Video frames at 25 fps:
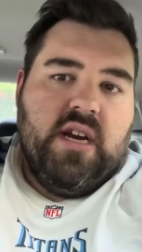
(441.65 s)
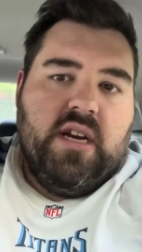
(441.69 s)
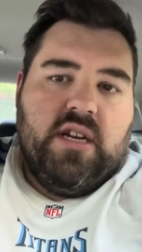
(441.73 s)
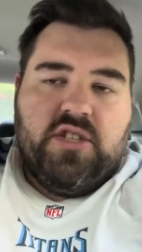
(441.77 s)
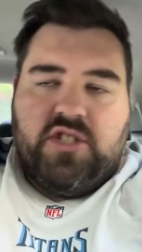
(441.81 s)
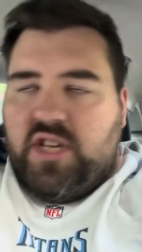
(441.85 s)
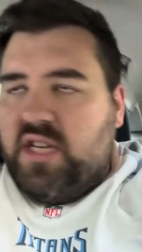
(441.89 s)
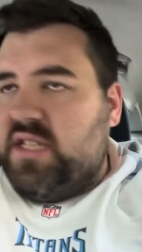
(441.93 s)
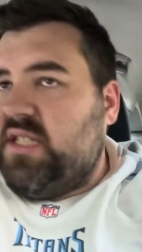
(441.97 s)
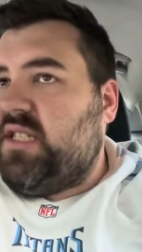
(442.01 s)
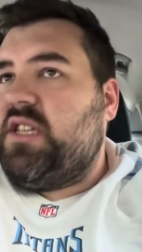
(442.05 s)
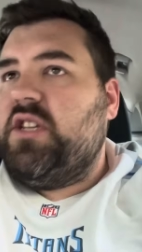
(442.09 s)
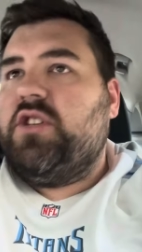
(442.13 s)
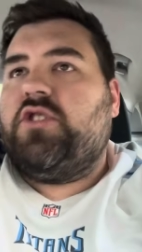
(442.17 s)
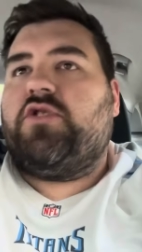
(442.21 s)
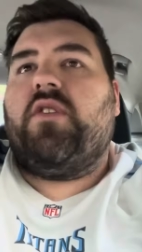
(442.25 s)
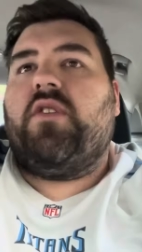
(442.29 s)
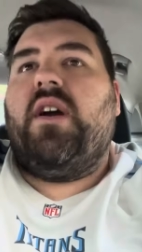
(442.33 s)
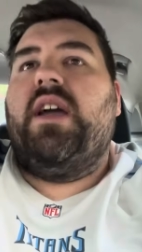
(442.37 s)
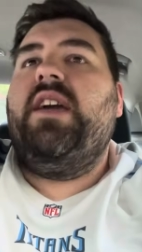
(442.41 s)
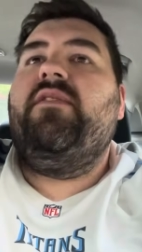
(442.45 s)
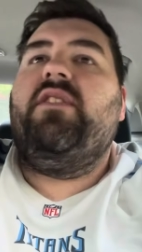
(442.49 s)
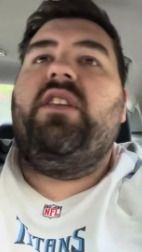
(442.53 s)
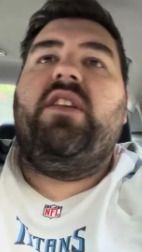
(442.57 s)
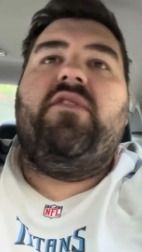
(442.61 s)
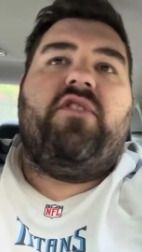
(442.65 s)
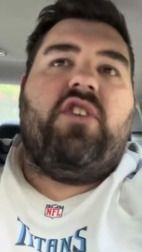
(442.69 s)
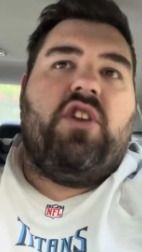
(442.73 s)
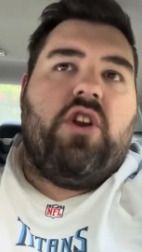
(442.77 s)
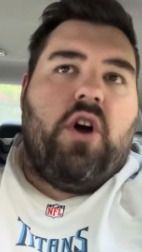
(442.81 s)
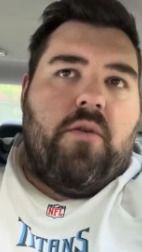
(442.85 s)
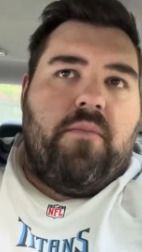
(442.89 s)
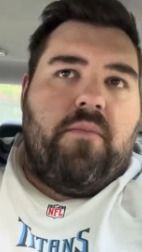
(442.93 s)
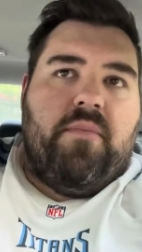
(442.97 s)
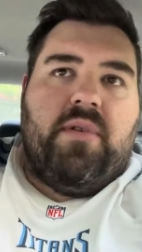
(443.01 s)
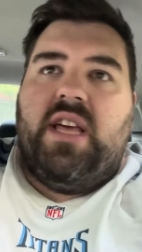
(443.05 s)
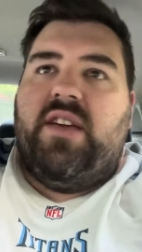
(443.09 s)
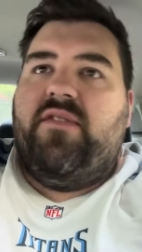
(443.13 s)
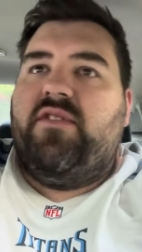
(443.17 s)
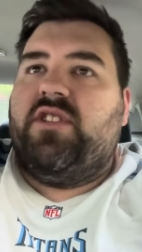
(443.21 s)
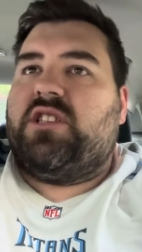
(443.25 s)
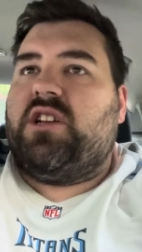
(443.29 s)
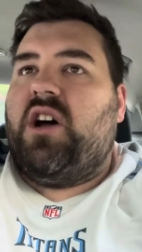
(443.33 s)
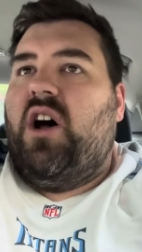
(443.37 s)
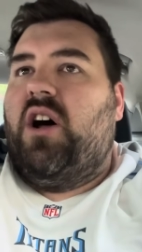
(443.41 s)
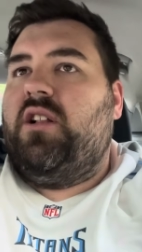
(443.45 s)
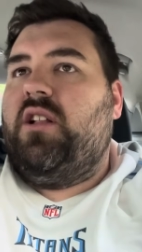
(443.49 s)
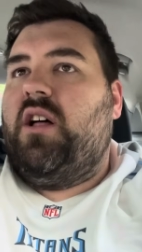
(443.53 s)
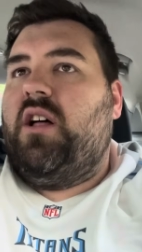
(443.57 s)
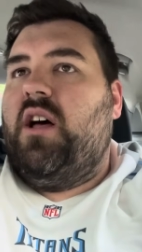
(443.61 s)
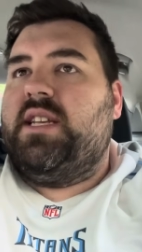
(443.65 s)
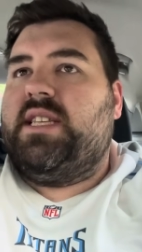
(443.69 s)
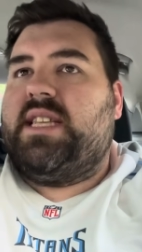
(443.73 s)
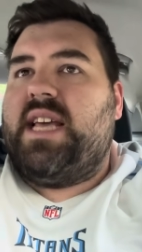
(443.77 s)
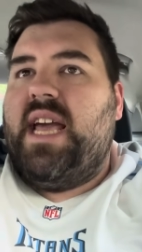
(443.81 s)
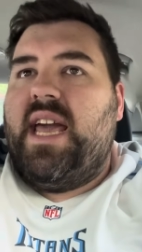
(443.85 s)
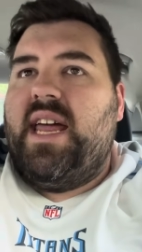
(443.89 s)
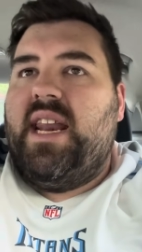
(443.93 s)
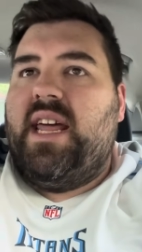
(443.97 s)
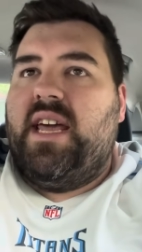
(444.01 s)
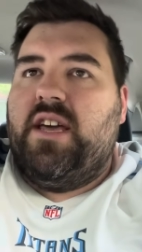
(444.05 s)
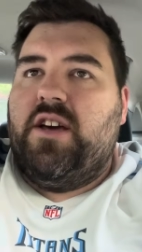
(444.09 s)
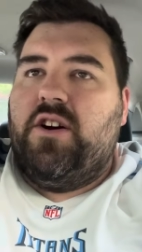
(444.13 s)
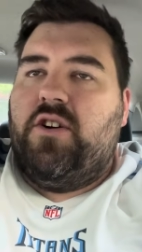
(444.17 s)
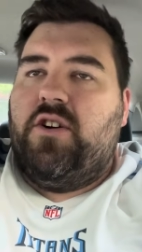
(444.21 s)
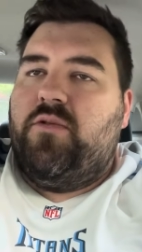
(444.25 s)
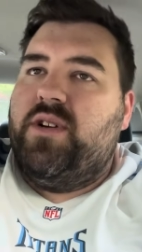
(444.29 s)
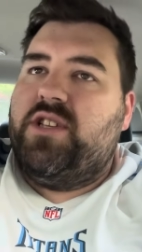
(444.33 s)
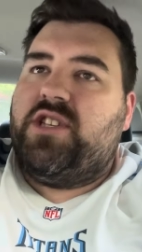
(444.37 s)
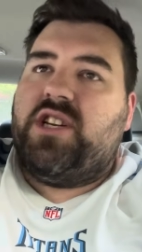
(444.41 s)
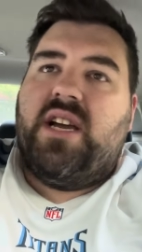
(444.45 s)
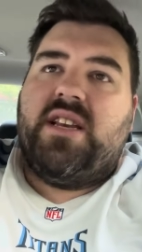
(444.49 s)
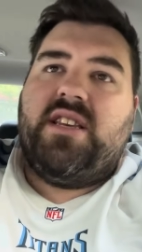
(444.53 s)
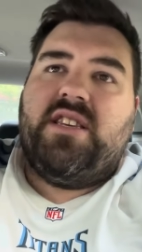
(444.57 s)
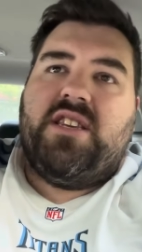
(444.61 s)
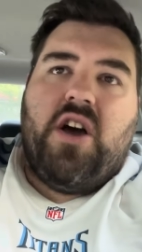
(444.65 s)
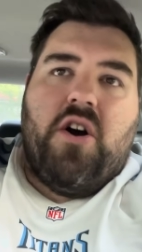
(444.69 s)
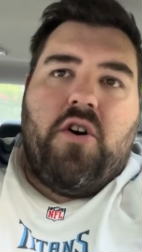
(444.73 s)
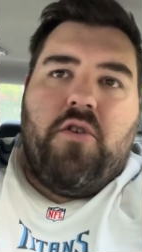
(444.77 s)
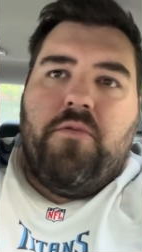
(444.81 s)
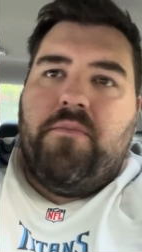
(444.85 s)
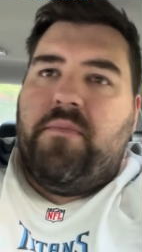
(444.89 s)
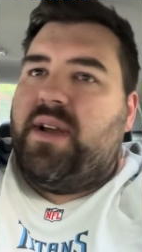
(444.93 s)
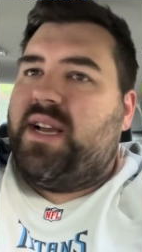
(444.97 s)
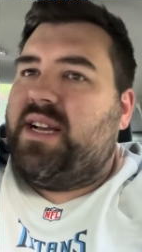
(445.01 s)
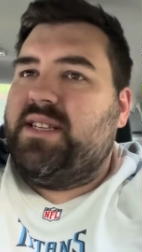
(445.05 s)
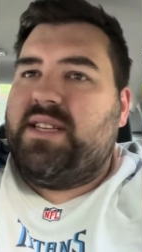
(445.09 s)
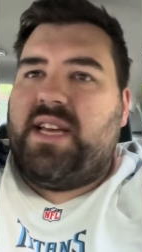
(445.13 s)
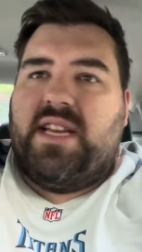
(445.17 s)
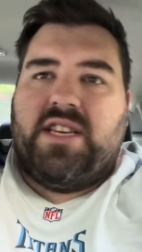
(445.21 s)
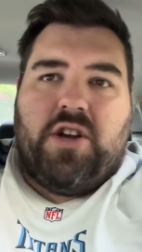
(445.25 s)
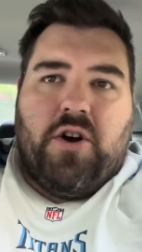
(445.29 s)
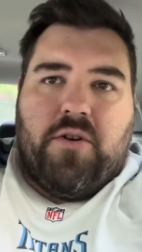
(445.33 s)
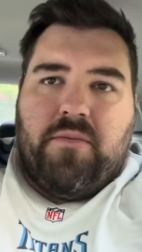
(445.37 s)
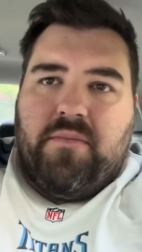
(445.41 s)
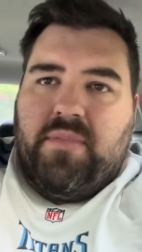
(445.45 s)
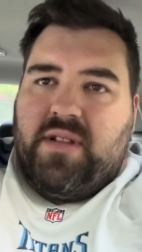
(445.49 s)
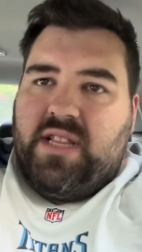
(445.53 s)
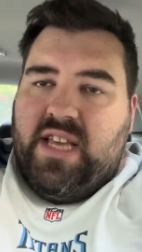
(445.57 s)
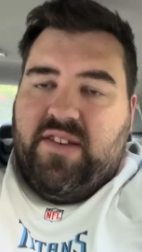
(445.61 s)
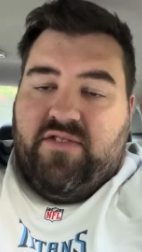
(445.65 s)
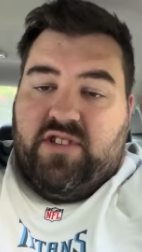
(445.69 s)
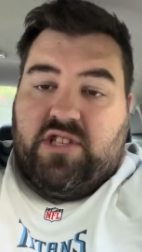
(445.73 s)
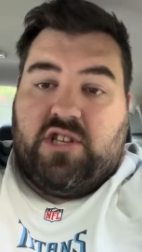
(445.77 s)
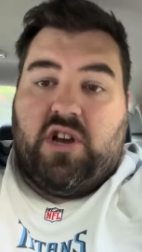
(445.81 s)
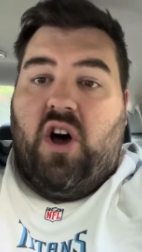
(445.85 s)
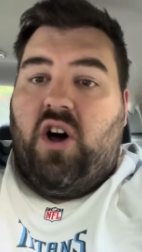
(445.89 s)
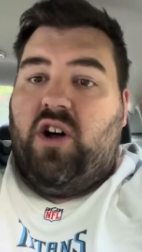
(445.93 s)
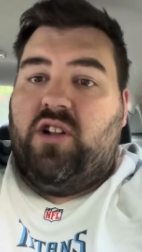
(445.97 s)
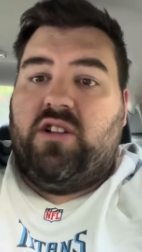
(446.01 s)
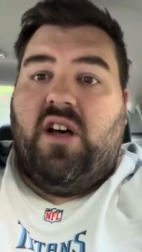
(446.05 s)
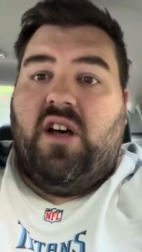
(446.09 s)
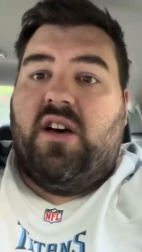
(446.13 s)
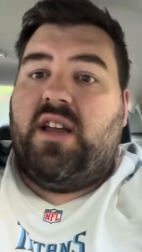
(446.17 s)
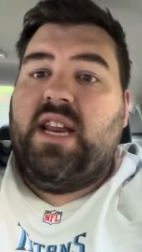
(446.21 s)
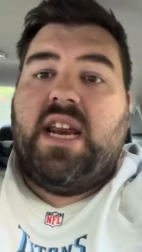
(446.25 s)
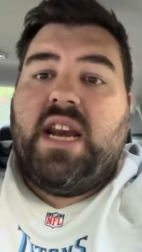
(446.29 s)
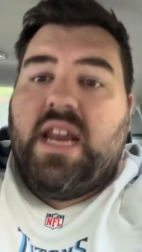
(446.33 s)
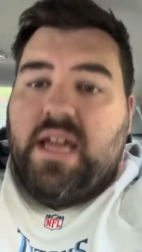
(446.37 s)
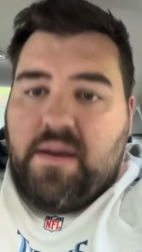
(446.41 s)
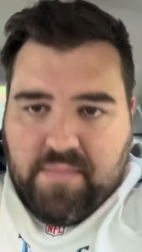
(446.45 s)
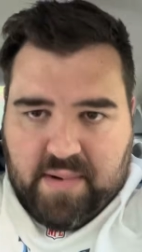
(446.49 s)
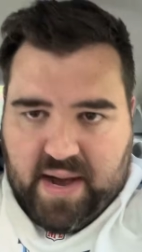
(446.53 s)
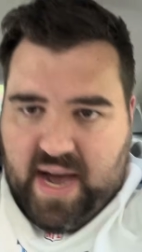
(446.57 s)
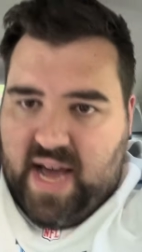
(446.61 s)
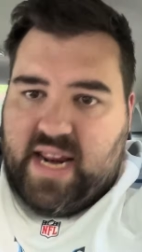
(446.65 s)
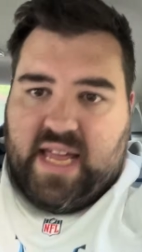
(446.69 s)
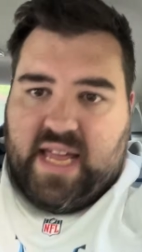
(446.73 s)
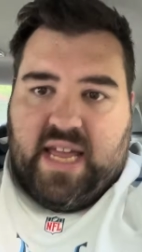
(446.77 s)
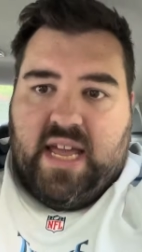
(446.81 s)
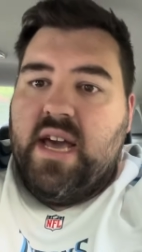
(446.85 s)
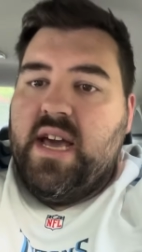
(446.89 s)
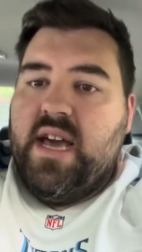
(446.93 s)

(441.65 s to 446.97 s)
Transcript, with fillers: Just to try, even if you don't believe it's all on Tannehill, which I don't because I don't believe it's all on anybody.